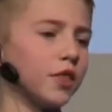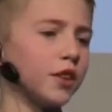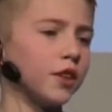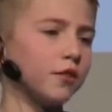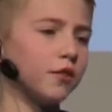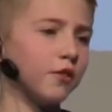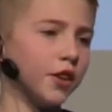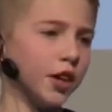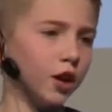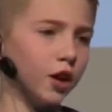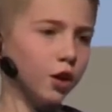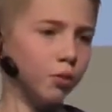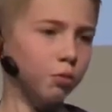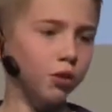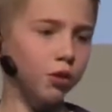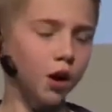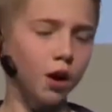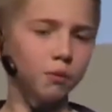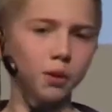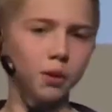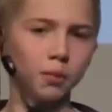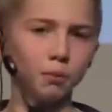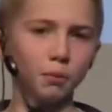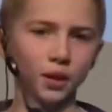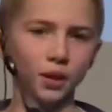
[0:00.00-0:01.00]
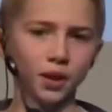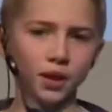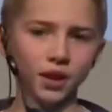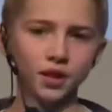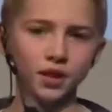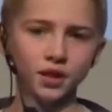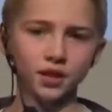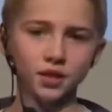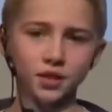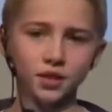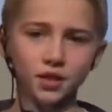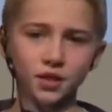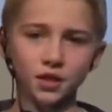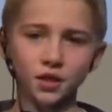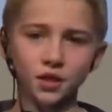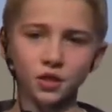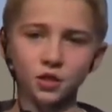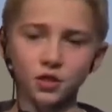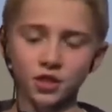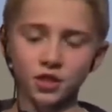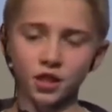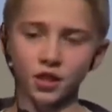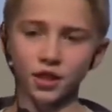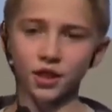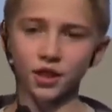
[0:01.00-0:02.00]
the real problem begins. You
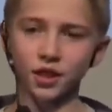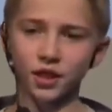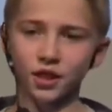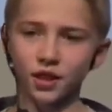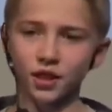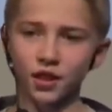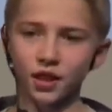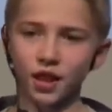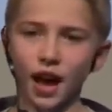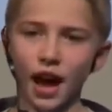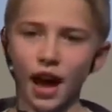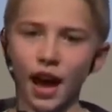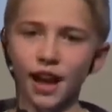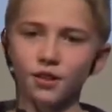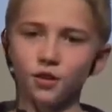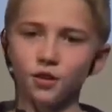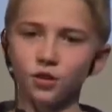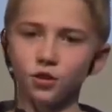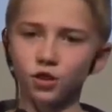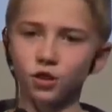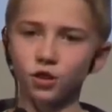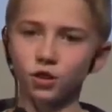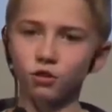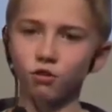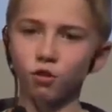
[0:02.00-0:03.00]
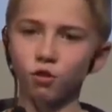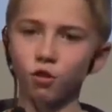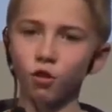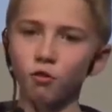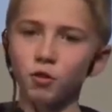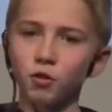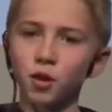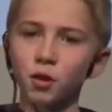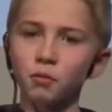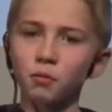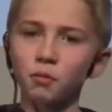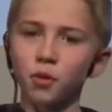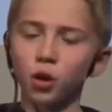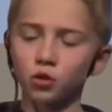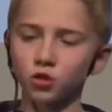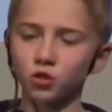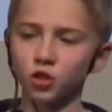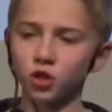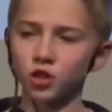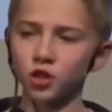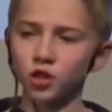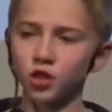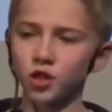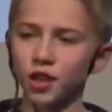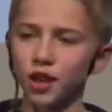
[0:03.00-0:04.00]
see, I lose control of my
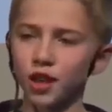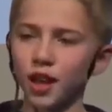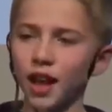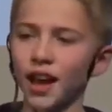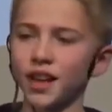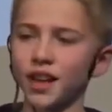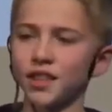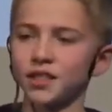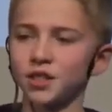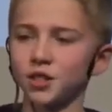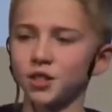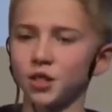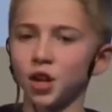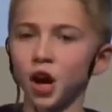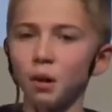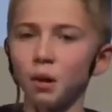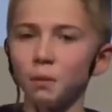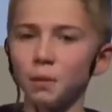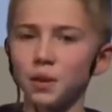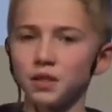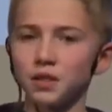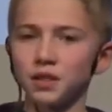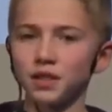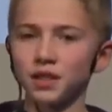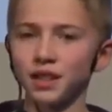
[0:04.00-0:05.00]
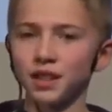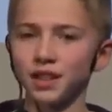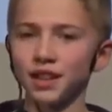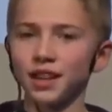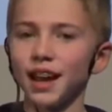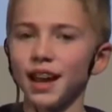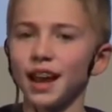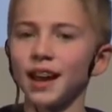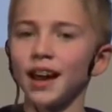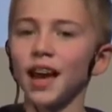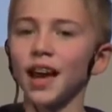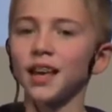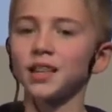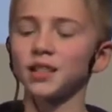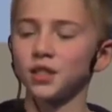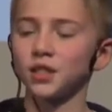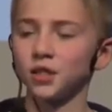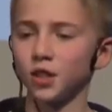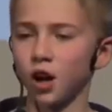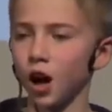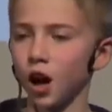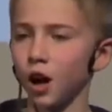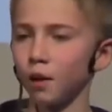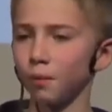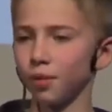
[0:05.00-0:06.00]
emotions, I stop listening, and I
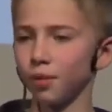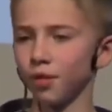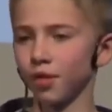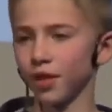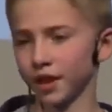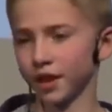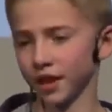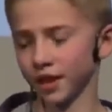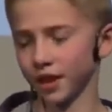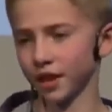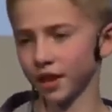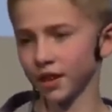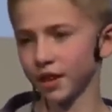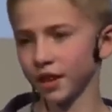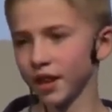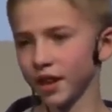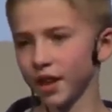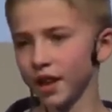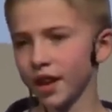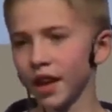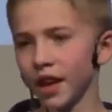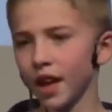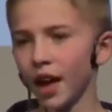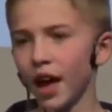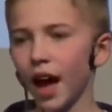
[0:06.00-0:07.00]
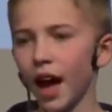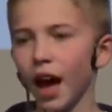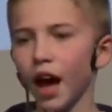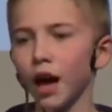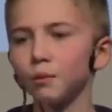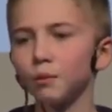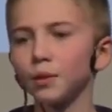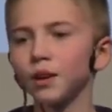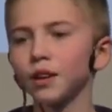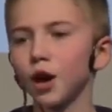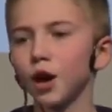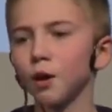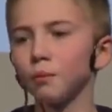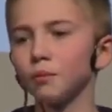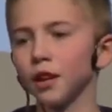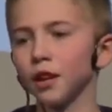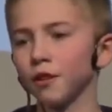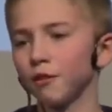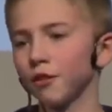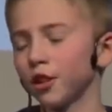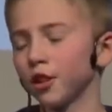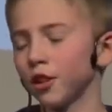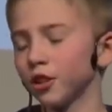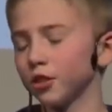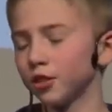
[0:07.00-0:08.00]
stop thinking. I become
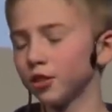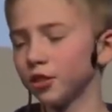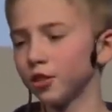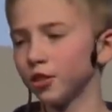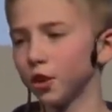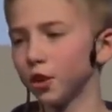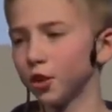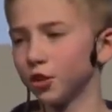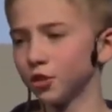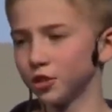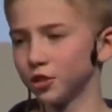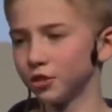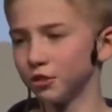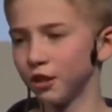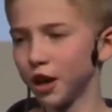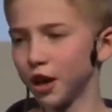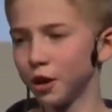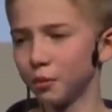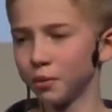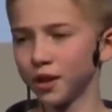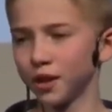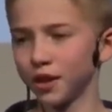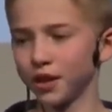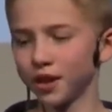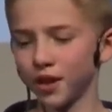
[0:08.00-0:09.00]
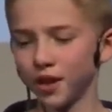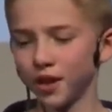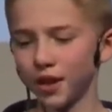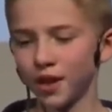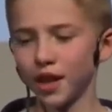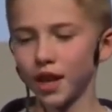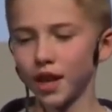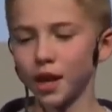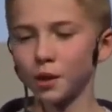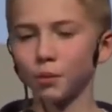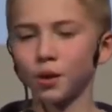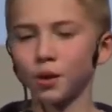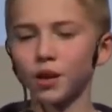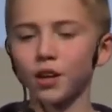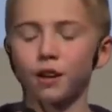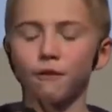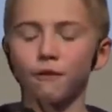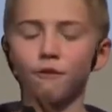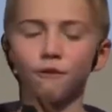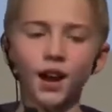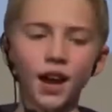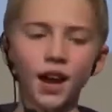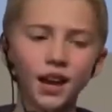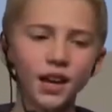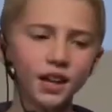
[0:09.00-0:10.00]
difficult to those around me. And when I
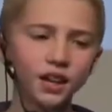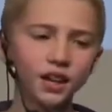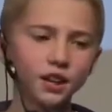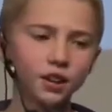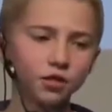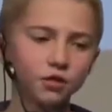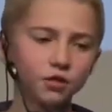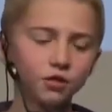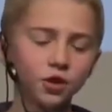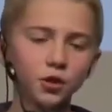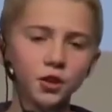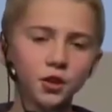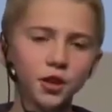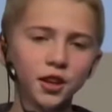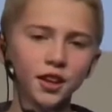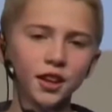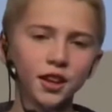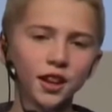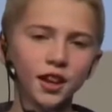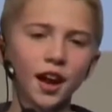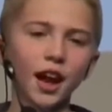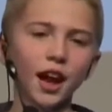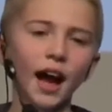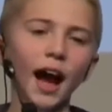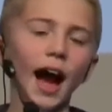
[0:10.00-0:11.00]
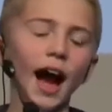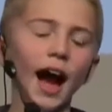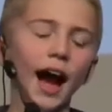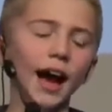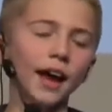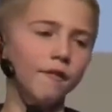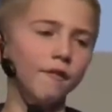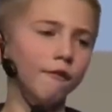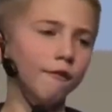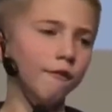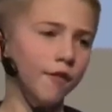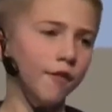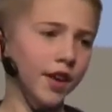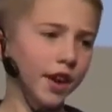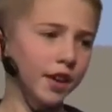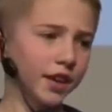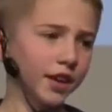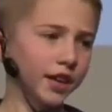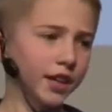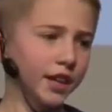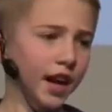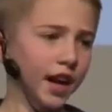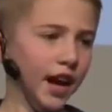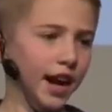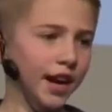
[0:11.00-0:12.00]
finally get through it, I am
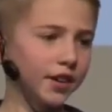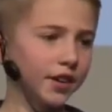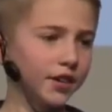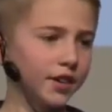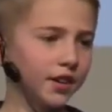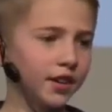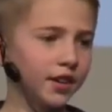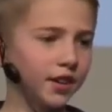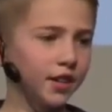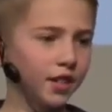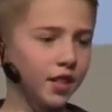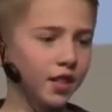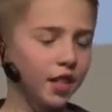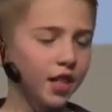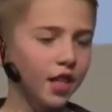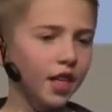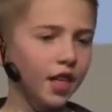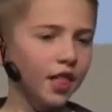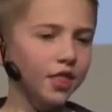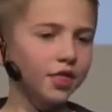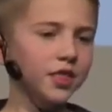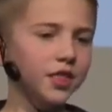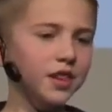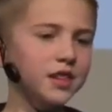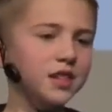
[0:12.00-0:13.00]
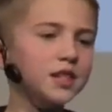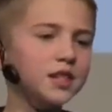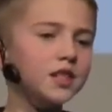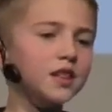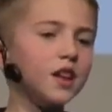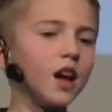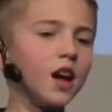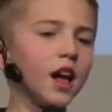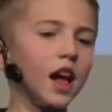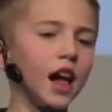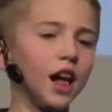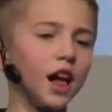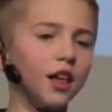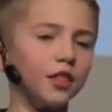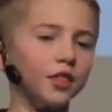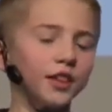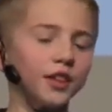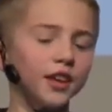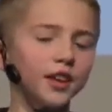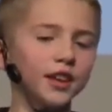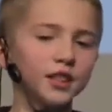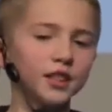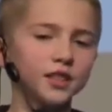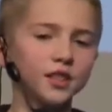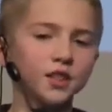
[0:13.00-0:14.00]
very tired. This is not healthy,
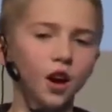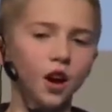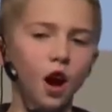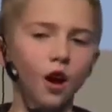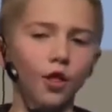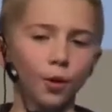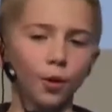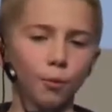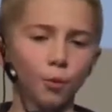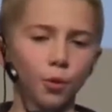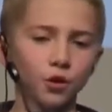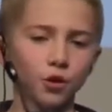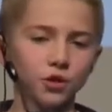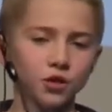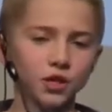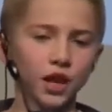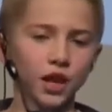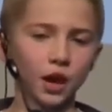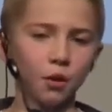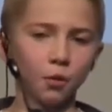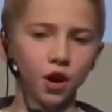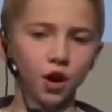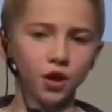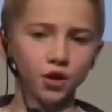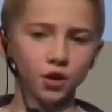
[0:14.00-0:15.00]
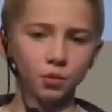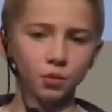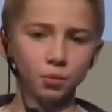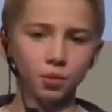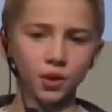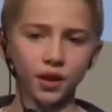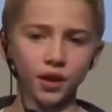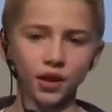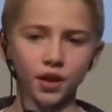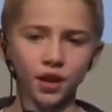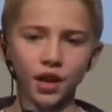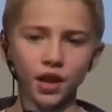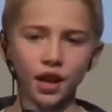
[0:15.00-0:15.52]
and it's not the person I want to be.